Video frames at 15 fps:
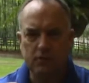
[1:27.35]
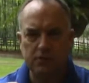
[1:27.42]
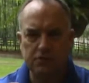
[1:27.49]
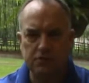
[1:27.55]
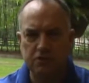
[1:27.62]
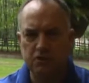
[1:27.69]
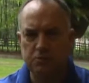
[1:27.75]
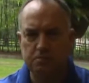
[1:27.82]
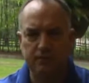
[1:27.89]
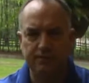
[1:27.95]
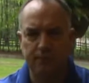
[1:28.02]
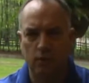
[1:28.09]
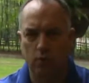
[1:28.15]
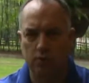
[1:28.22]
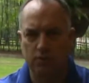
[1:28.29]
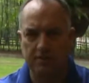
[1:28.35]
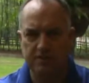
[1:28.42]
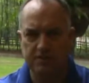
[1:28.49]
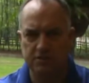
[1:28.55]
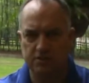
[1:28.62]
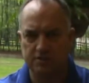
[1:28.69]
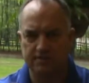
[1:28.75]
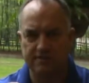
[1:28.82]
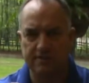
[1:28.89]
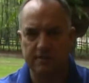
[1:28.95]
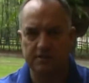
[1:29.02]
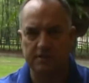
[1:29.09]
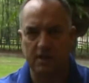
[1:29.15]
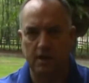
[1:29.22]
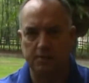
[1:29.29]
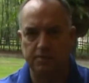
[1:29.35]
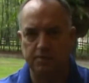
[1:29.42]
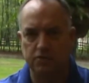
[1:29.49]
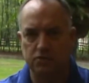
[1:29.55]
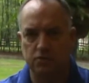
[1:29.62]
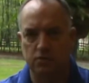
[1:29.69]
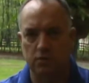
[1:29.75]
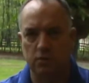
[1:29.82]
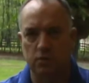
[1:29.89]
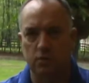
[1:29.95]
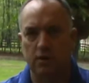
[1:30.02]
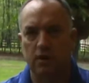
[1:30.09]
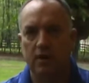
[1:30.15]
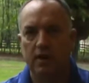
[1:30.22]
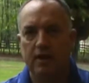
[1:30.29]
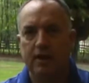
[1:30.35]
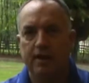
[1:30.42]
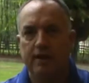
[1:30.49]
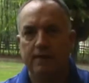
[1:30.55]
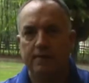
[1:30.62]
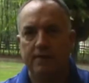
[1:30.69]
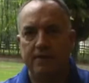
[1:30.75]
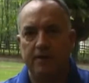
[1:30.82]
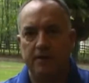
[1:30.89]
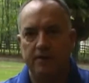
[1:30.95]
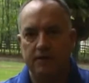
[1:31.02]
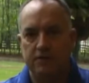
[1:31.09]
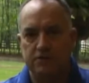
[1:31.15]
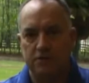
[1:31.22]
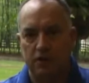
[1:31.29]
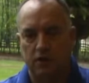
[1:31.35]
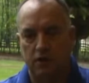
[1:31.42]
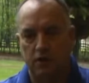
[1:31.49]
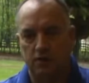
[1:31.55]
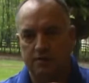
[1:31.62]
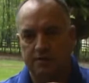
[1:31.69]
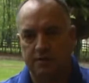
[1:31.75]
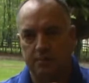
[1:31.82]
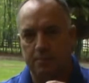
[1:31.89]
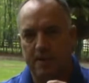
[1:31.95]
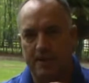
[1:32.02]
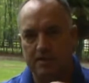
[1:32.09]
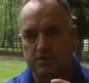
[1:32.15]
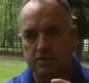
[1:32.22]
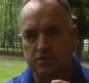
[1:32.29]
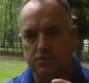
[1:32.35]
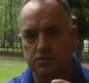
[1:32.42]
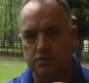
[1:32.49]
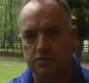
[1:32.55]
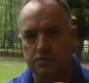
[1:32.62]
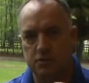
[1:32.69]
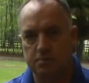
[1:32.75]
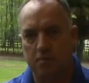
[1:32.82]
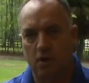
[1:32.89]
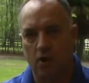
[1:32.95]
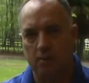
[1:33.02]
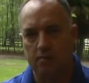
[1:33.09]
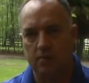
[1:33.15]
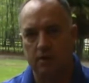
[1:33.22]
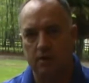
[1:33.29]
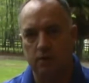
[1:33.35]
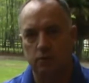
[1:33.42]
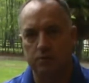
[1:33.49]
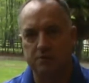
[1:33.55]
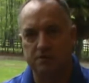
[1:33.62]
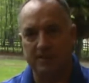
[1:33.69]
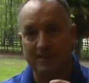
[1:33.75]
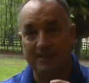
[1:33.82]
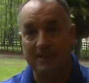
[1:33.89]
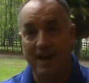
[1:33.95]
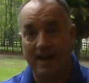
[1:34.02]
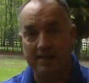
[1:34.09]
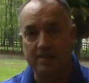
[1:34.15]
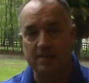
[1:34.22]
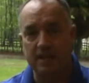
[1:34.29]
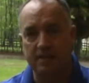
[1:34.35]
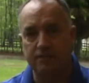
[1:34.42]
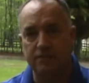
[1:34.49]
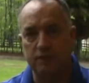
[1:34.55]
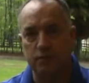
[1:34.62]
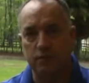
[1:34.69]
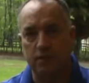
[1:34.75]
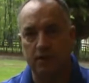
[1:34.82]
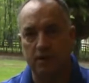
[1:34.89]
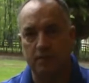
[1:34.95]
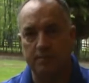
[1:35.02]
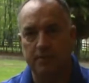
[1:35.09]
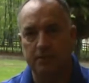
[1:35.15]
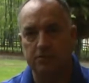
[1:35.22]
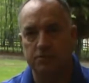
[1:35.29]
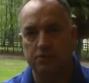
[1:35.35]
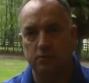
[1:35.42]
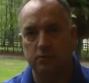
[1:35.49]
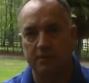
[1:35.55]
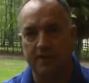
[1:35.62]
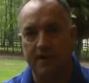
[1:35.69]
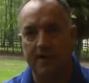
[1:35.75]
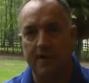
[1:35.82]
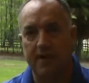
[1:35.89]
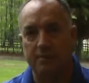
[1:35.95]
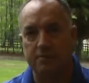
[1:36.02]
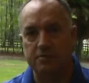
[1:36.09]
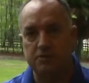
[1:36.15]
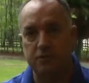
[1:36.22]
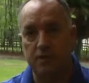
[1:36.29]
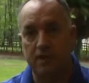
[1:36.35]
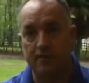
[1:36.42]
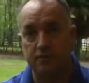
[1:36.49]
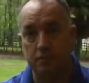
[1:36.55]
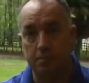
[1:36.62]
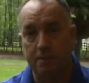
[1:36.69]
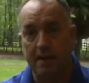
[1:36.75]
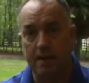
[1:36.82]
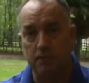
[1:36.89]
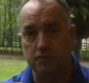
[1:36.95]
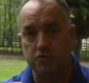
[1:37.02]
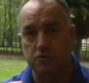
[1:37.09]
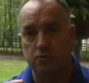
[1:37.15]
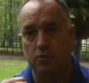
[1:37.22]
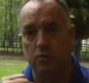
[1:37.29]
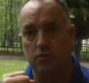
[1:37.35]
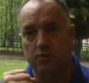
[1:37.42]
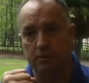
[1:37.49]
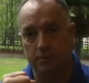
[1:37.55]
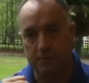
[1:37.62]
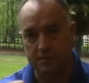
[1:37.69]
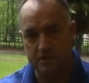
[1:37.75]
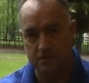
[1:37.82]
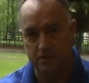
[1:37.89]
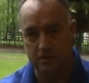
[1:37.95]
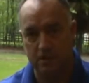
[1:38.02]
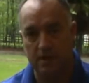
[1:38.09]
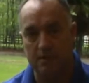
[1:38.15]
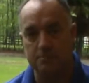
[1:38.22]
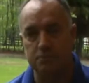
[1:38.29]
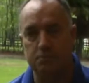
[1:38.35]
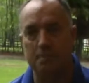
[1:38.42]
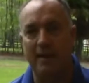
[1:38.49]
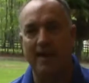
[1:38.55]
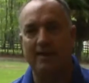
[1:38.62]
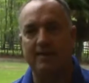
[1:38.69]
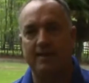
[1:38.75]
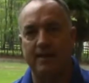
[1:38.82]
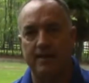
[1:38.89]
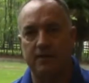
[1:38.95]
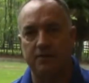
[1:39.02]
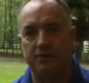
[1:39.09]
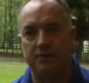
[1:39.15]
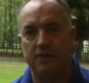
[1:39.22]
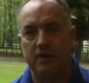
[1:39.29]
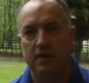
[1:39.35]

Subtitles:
Just before it reaches the very top of the stroke, there is a current that passes through the spark plug, which ignites that fuel air mixture. When that happens, you have your power stroke, and the piston comes back down,